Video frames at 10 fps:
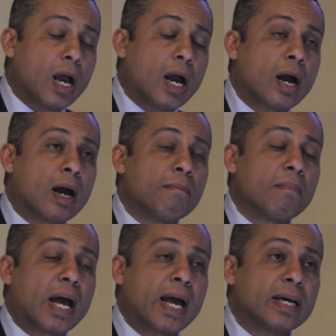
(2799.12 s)

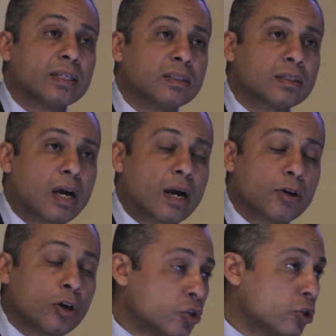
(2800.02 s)
and I
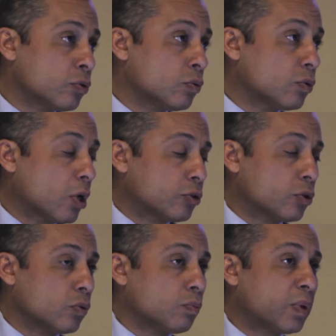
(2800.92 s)
urge you
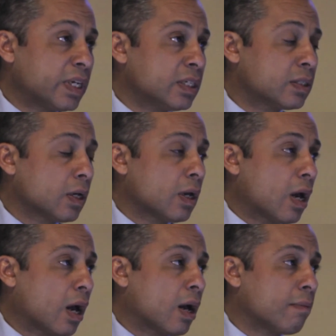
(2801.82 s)
to please
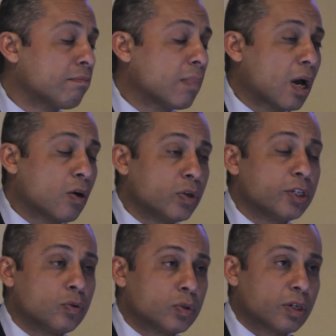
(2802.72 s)
only
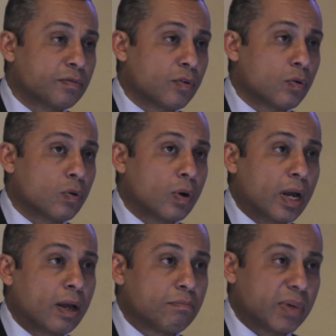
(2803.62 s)
use it for
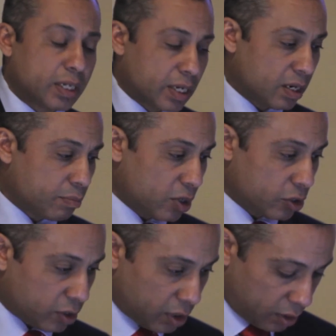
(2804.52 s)
medical
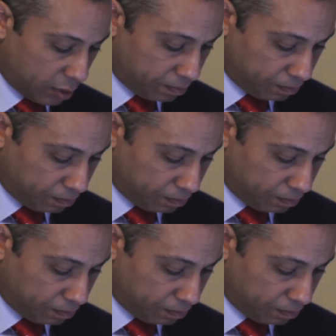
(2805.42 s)
emergencies.